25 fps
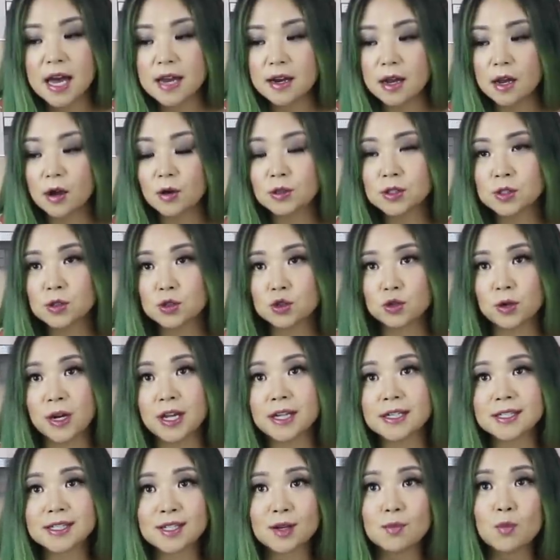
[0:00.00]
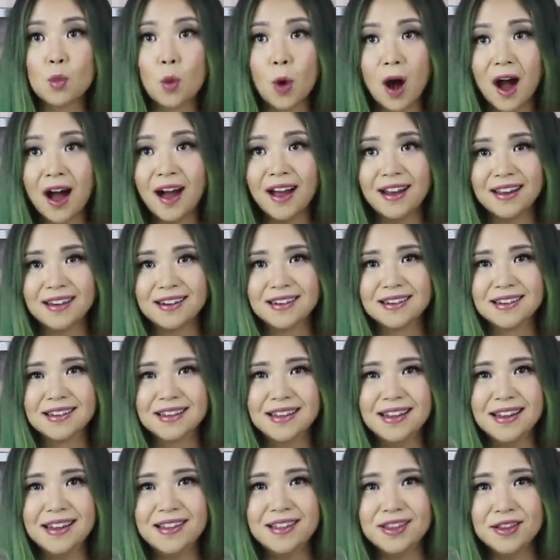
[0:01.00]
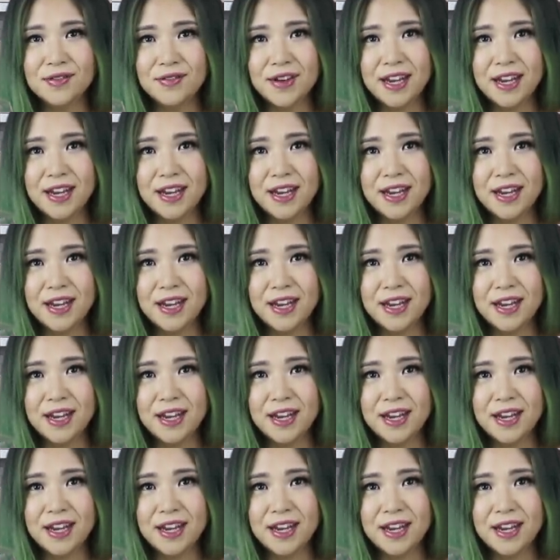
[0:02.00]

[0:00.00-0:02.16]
and I also drank some wine in the